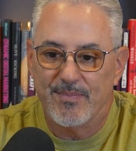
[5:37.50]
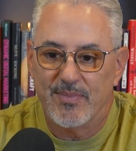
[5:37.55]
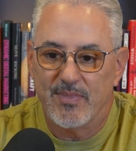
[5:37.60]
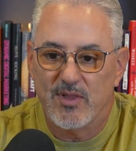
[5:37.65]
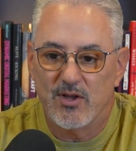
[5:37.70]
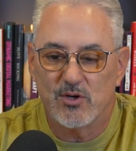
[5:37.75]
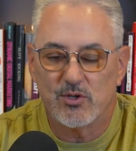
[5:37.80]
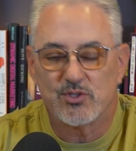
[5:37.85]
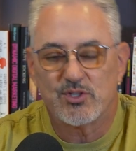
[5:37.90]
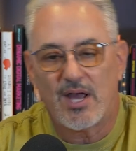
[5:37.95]

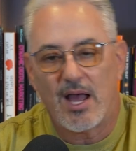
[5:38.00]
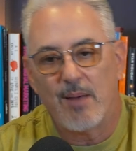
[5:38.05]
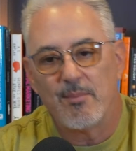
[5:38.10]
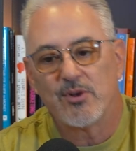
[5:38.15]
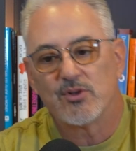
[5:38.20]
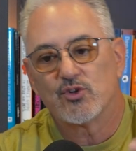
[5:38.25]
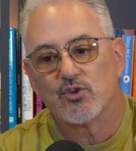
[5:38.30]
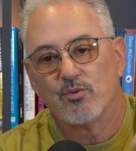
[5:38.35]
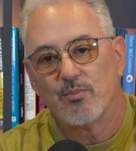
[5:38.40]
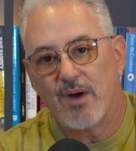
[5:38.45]
There's how
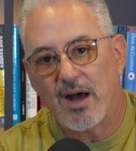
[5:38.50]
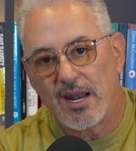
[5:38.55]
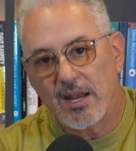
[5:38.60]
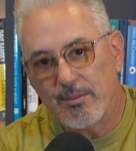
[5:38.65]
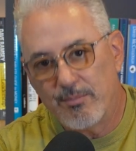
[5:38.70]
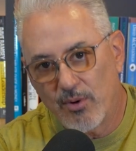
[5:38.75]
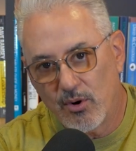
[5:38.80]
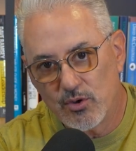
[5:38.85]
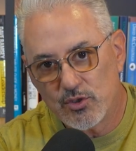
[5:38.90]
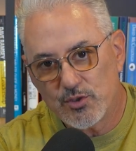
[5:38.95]
much your body
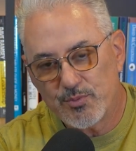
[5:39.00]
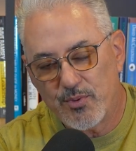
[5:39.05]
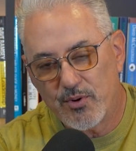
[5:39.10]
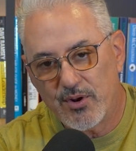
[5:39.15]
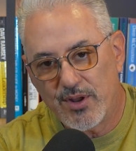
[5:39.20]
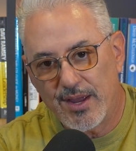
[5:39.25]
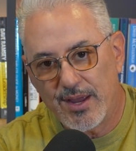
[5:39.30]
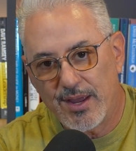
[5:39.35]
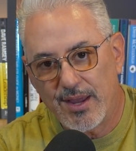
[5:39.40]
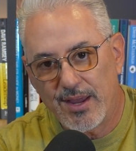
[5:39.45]
burns per
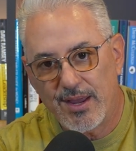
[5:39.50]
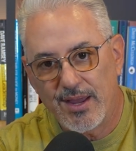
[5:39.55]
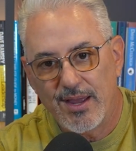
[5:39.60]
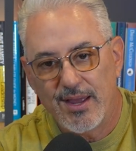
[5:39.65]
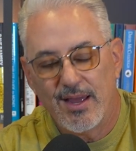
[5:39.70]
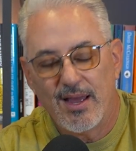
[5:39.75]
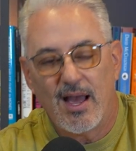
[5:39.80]
day,